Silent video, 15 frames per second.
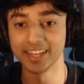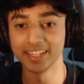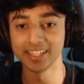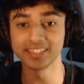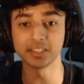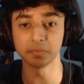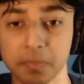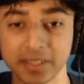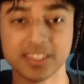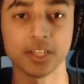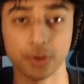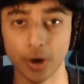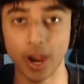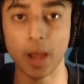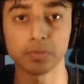This is Mr.
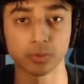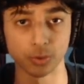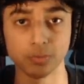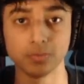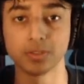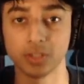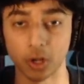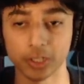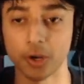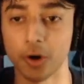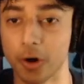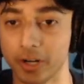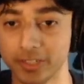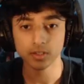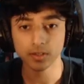Krabs' It's not
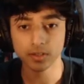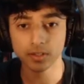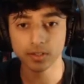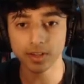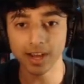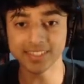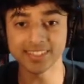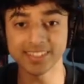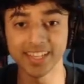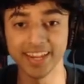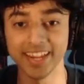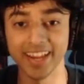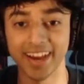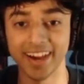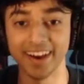yours. I
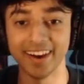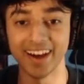see ya!